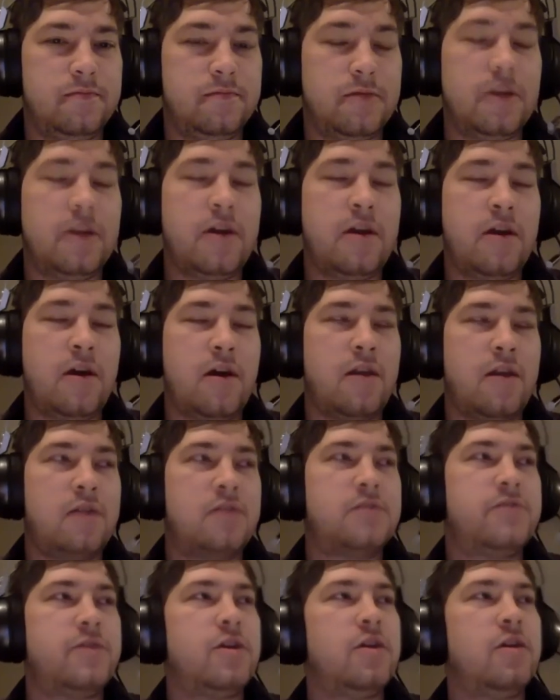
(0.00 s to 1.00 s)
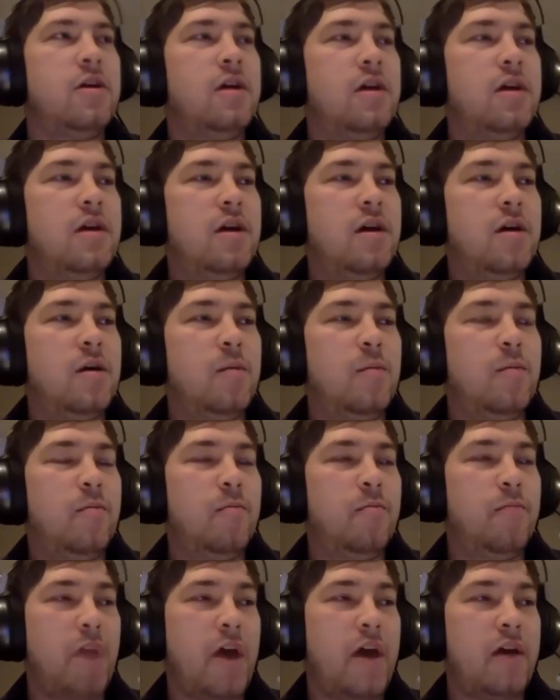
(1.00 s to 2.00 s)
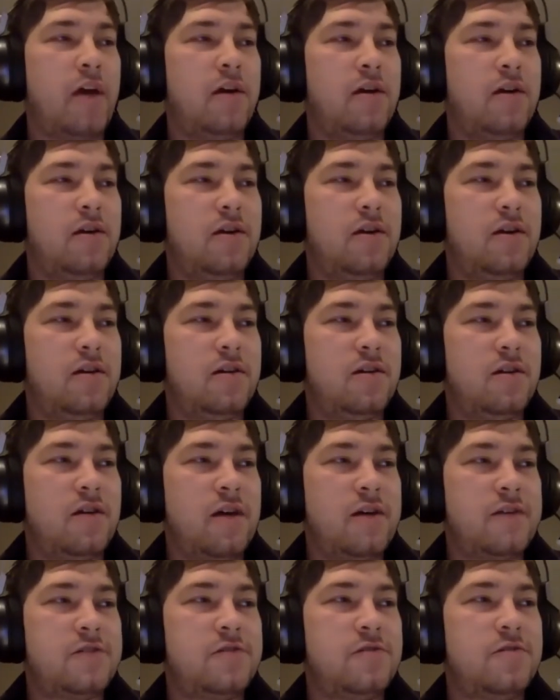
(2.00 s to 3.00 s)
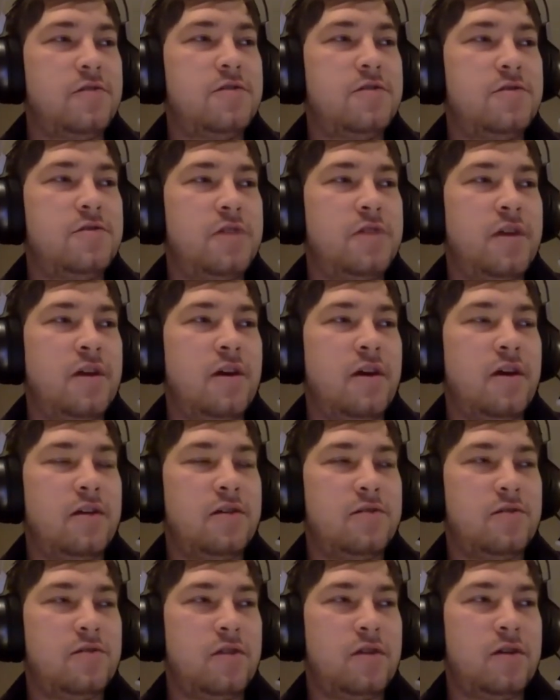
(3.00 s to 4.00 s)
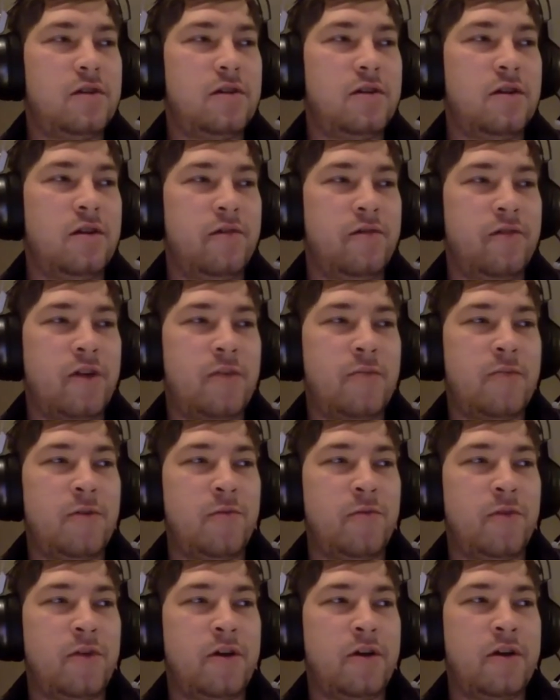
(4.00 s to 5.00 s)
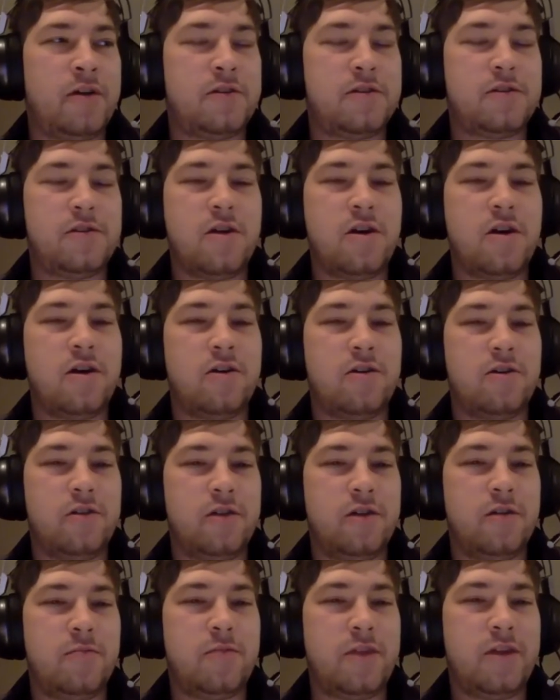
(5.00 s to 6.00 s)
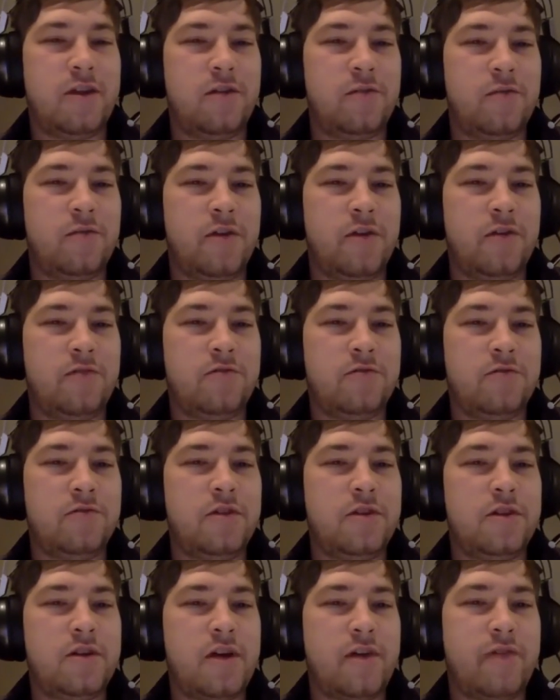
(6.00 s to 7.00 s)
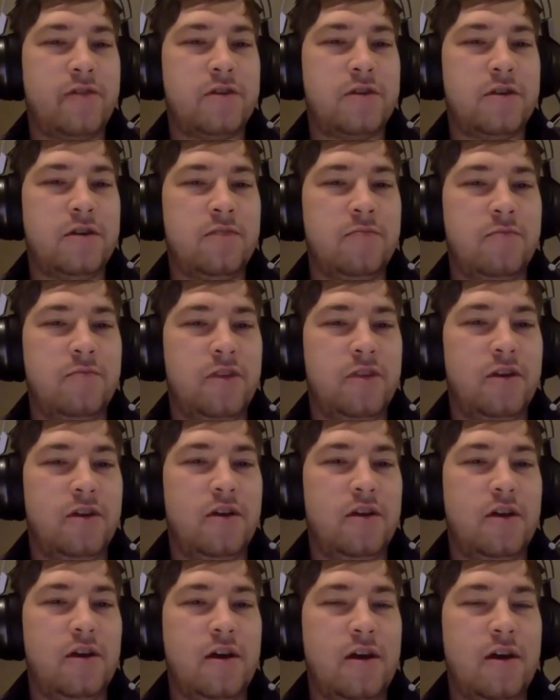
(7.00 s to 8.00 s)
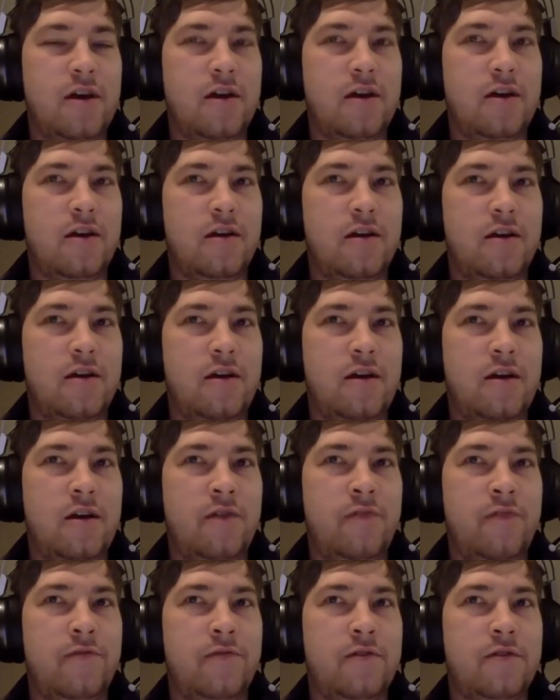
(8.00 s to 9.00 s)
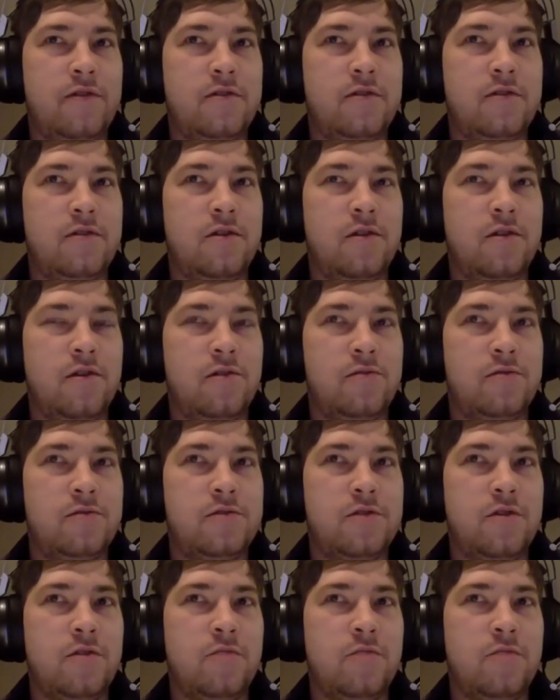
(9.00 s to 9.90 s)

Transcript: Yeah, yeah, that's fair. But as soon as you get into it. An environment where it's not all independent, where you do need to have a team. If you know, so you